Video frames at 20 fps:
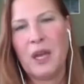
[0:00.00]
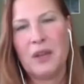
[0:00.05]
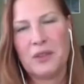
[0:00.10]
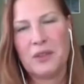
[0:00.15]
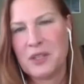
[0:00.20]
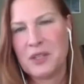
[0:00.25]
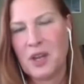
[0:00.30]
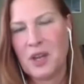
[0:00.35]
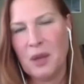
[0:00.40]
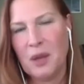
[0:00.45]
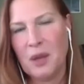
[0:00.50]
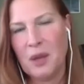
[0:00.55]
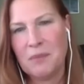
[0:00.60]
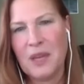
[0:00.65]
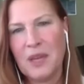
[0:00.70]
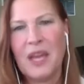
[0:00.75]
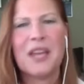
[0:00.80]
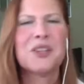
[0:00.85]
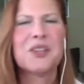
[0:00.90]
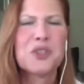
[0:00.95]
at the time.
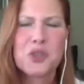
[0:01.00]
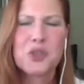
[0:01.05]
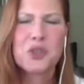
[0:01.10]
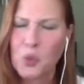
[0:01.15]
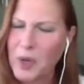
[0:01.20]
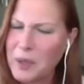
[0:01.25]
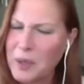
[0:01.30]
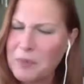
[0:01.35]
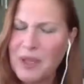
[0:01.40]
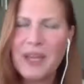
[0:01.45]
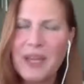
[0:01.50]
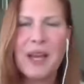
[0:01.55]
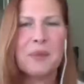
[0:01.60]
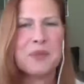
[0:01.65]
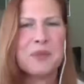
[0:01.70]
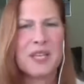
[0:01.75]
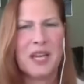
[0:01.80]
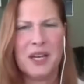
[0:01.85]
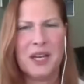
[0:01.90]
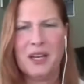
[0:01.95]
Extremely oh, I,
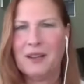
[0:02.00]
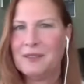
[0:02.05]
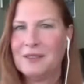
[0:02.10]
upsetting. I